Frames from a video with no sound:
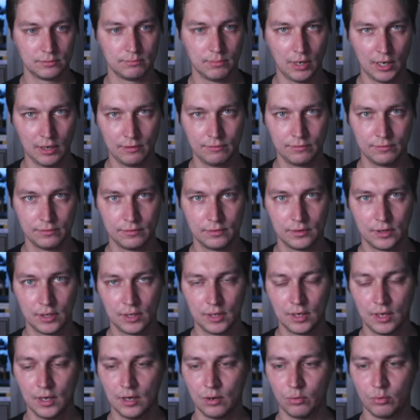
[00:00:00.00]
buff.
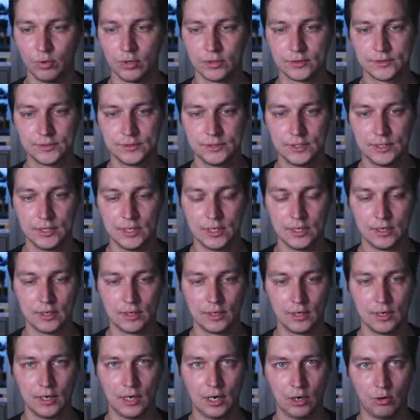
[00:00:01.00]
We'll see
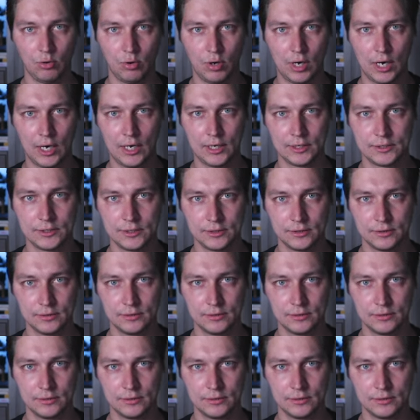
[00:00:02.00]
how hard